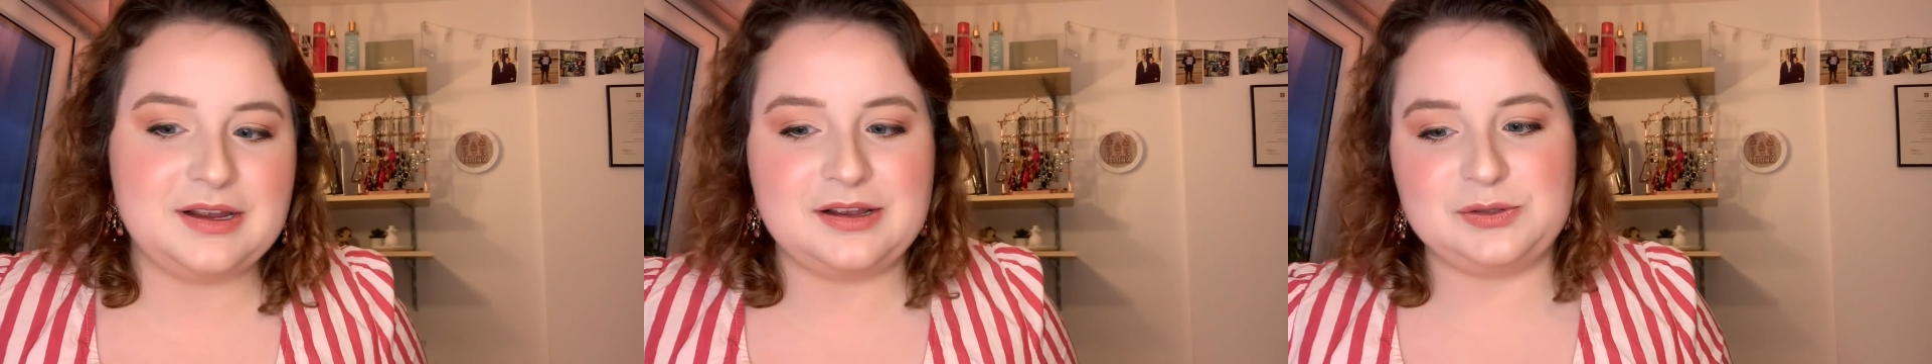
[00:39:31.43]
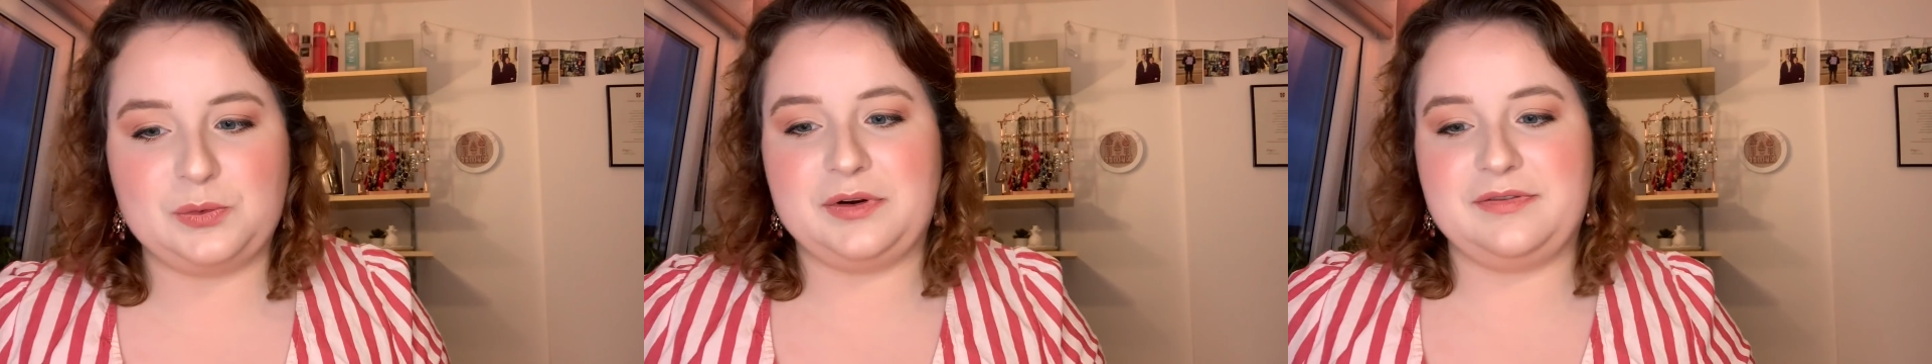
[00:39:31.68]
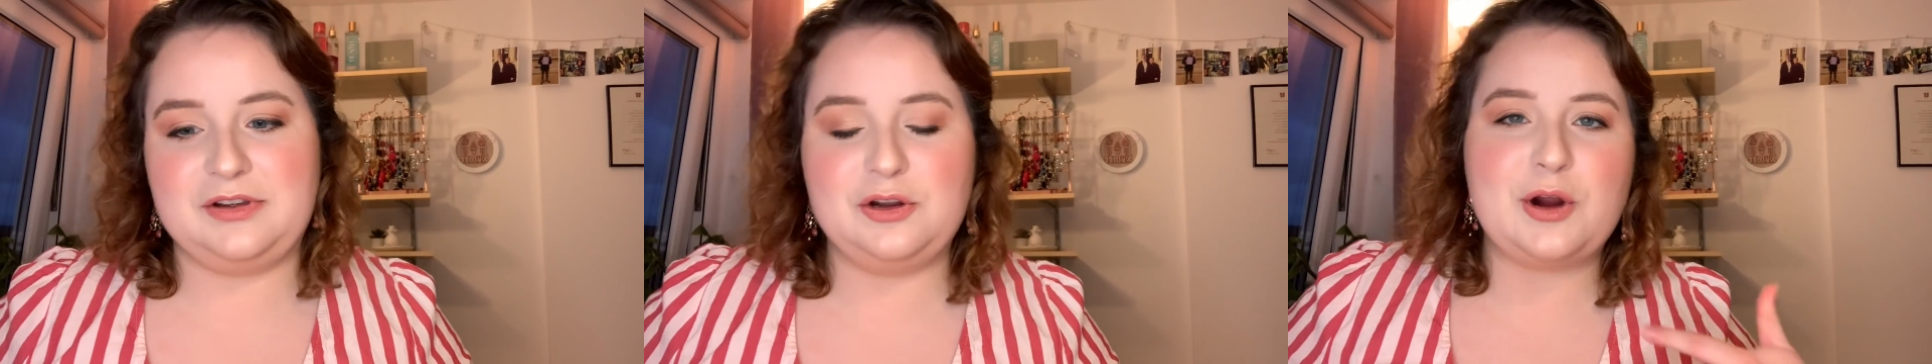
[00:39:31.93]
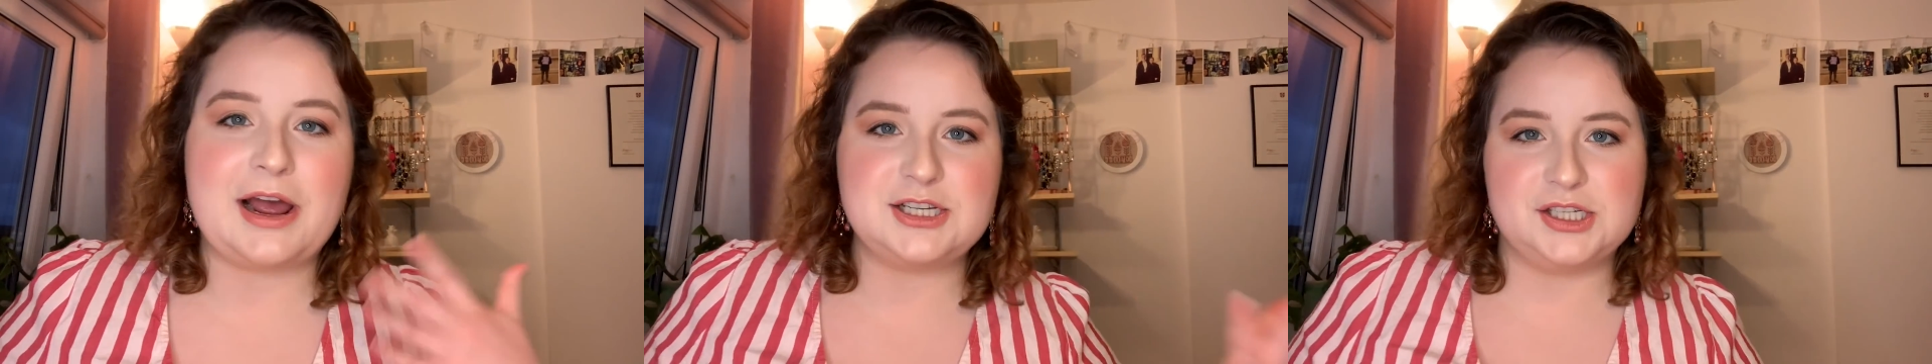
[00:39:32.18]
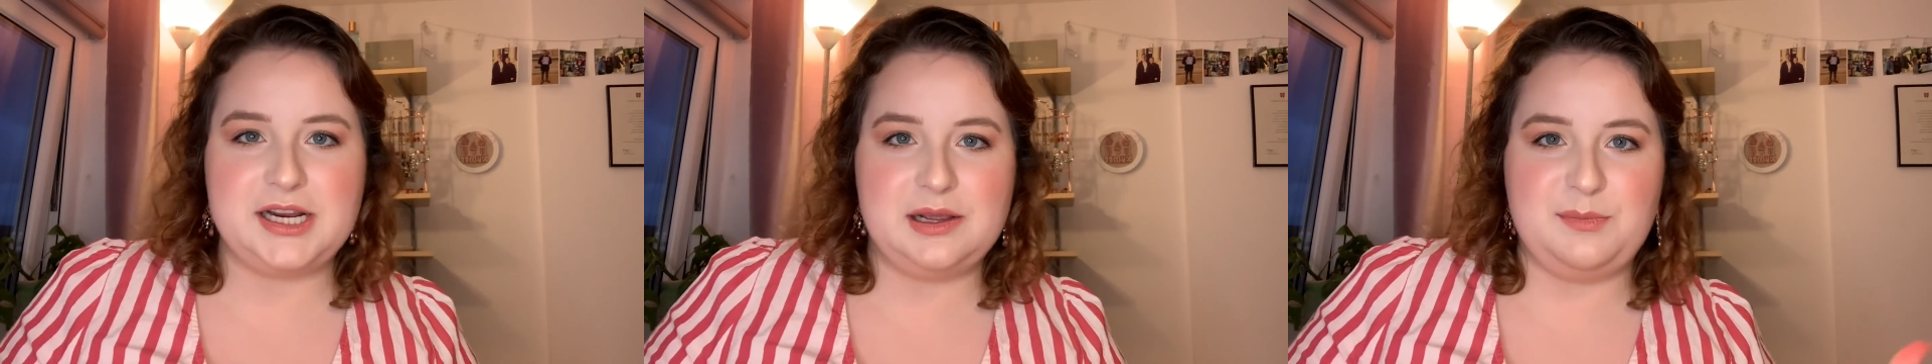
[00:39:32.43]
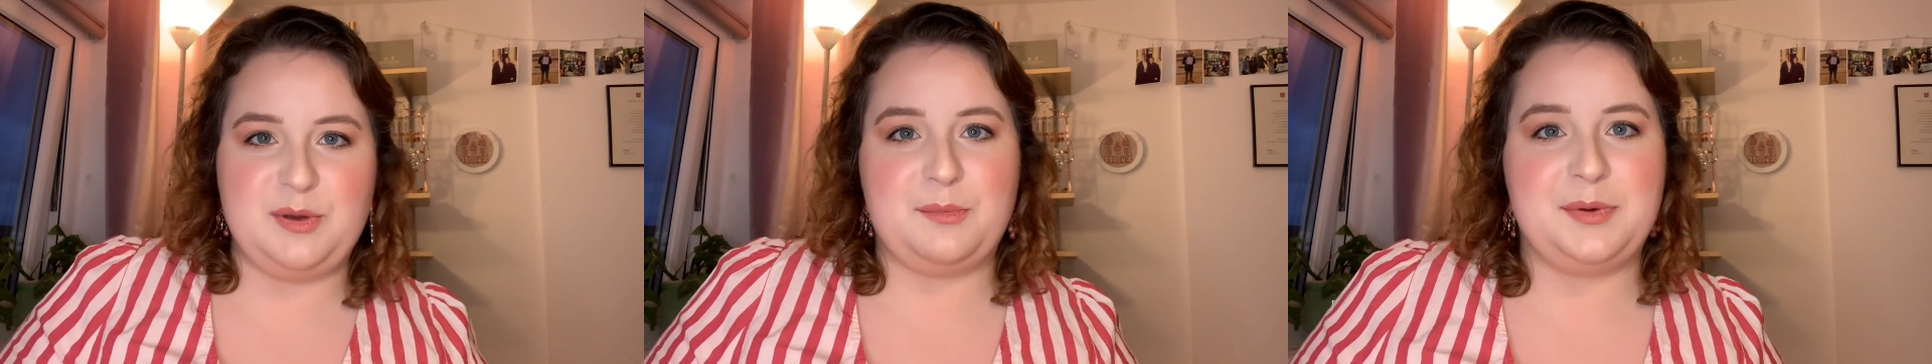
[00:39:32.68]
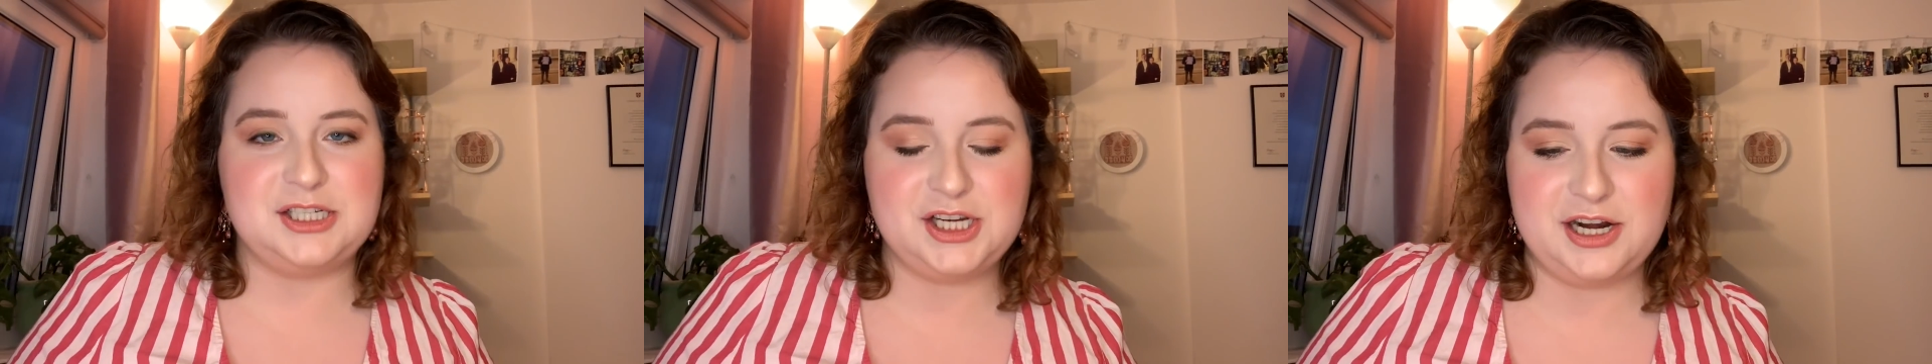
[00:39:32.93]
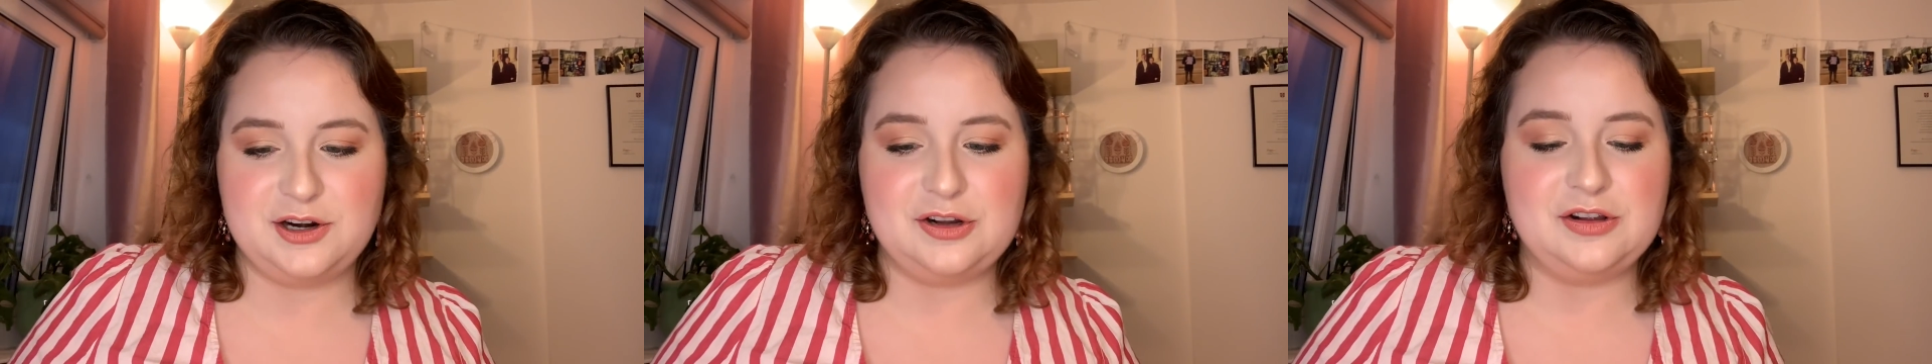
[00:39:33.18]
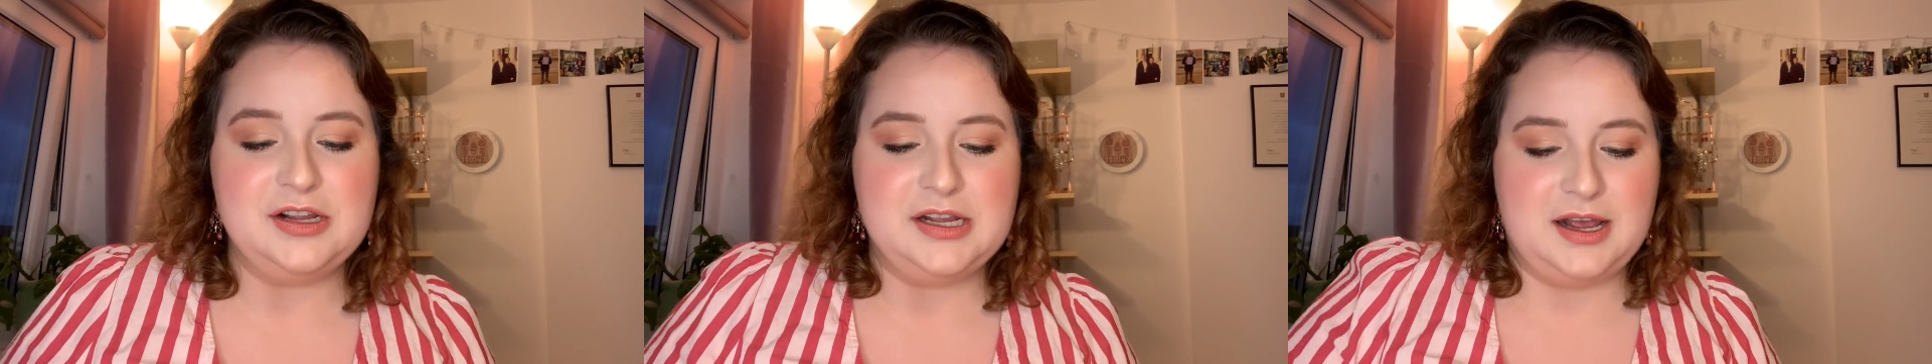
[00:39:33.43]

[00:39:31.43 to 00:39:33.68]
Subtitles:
sort of congratulating me on my channel.